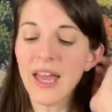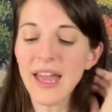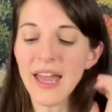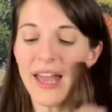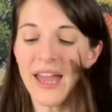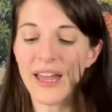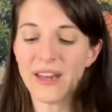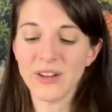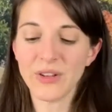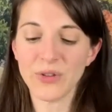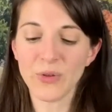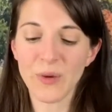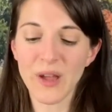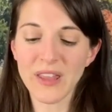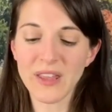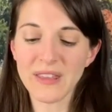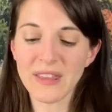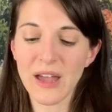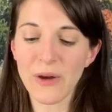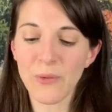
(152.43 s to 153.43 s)
And the way
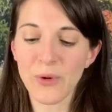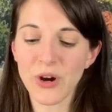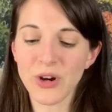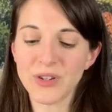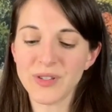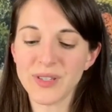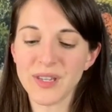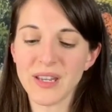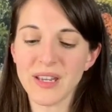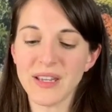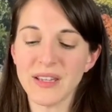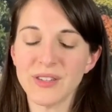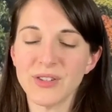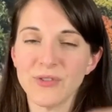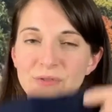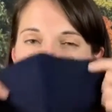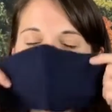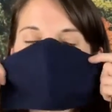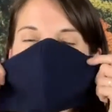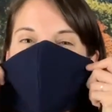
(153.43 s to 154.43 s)
that that works is
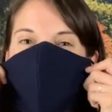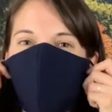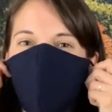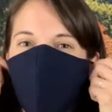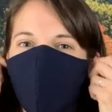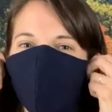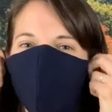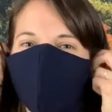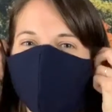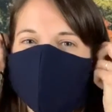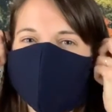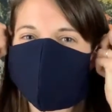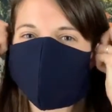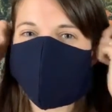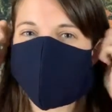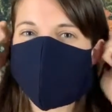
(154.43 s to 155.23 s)
you've got your cloth mask